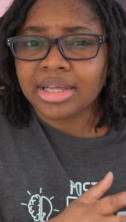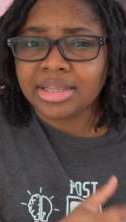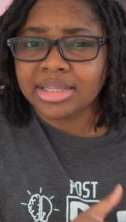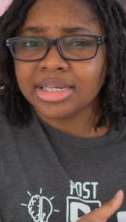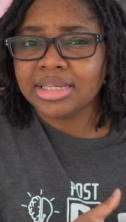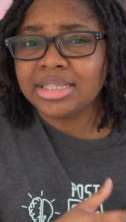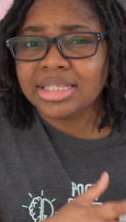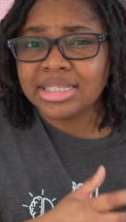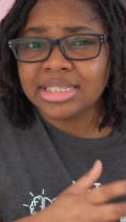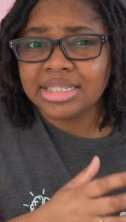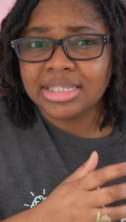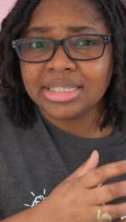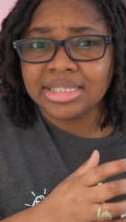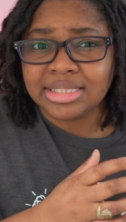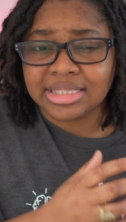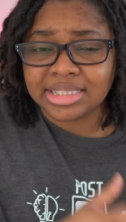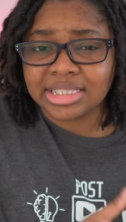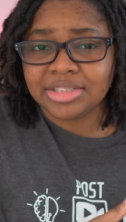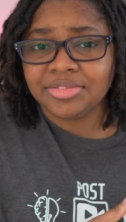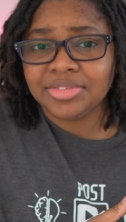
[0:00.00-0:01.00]
I think the
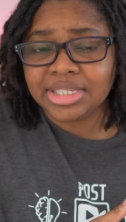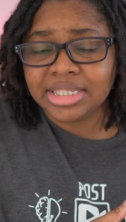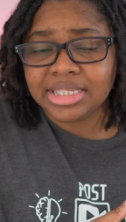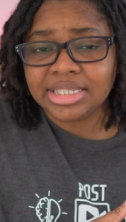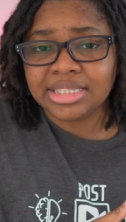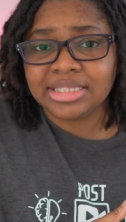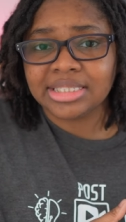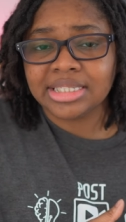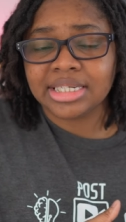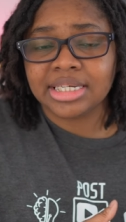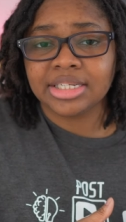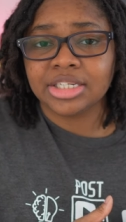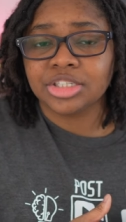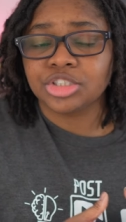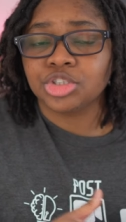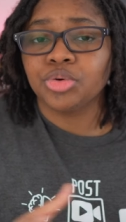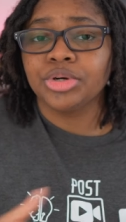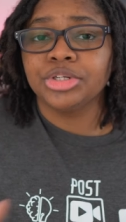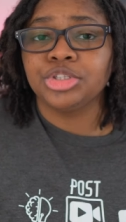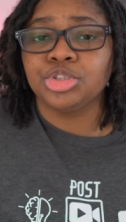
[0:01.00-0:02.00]
Z DVE10
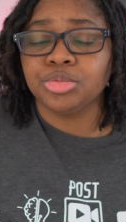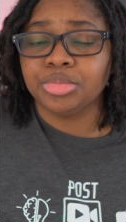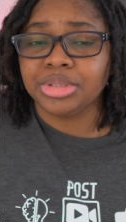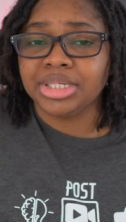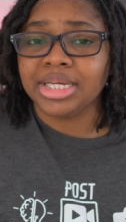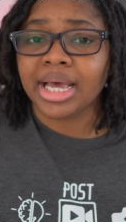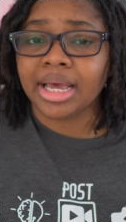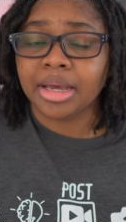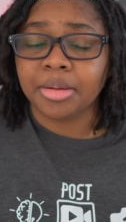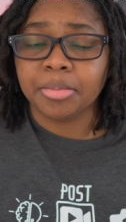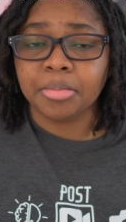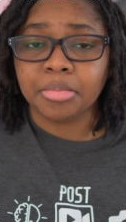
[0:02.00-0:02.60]
is going to be a